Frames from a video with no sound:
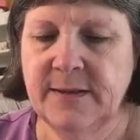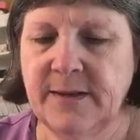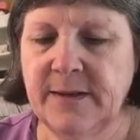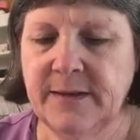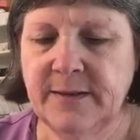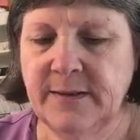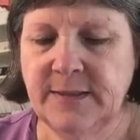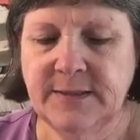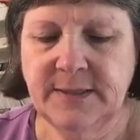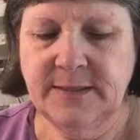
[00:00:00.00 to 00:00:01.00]
And
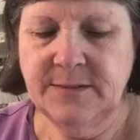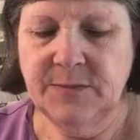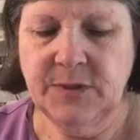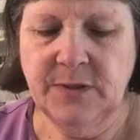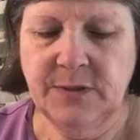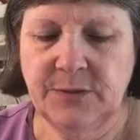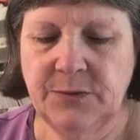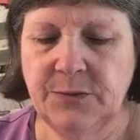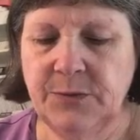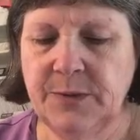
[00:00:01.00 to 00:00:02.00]
let's add some
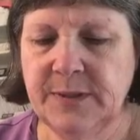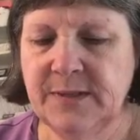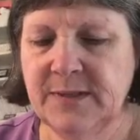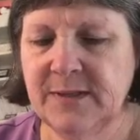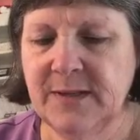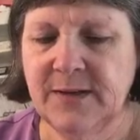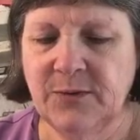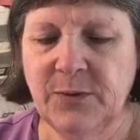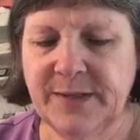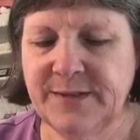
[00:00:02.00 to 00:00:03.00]
glue.
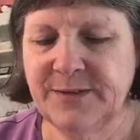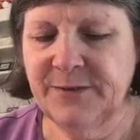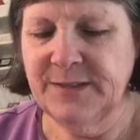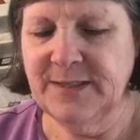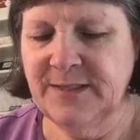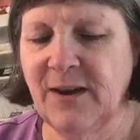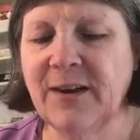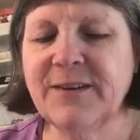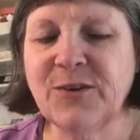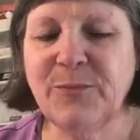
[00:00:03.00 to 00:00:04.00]
What a difference. It's
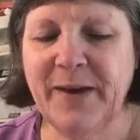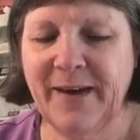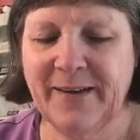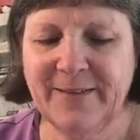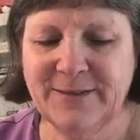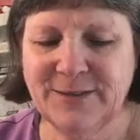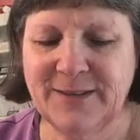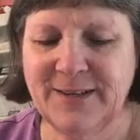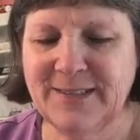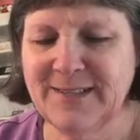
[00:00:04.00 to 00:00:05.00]
hard to go back after
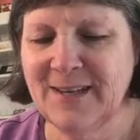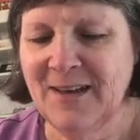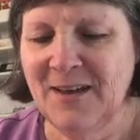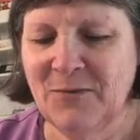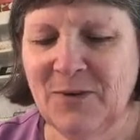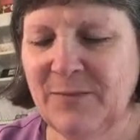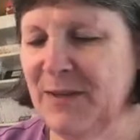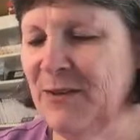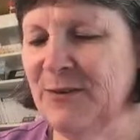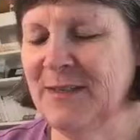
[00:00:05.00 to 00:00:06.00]
this when I've
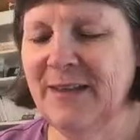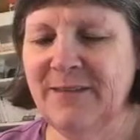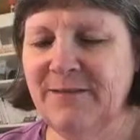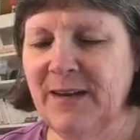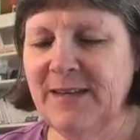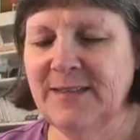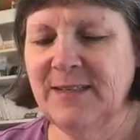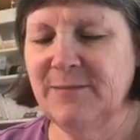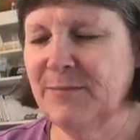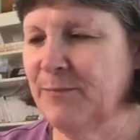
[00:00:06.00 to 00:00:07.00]
been using that fine
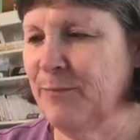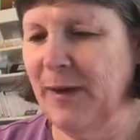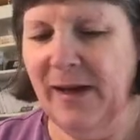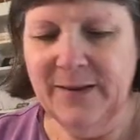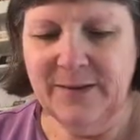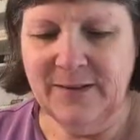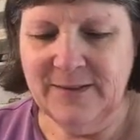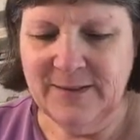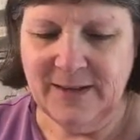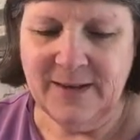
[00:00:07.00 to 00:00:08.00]
tip bottle.
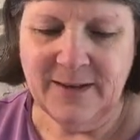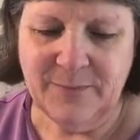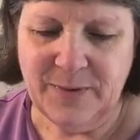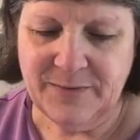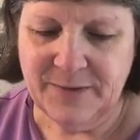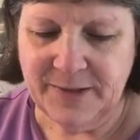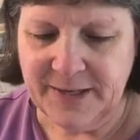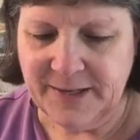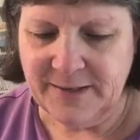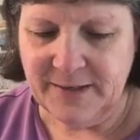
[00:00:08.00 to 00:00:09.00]
I feel
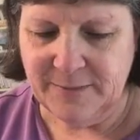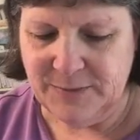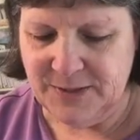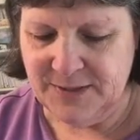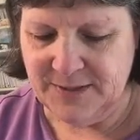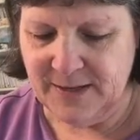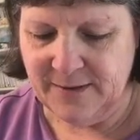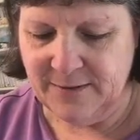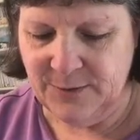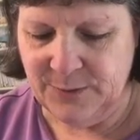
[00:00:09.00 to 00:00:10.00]
like I'm just
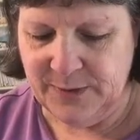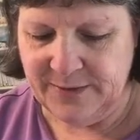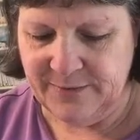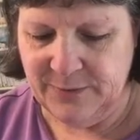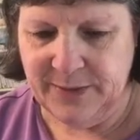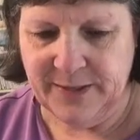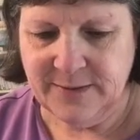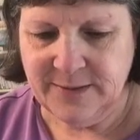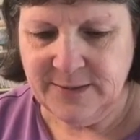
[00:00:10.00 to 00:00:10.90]
got glue everywhere.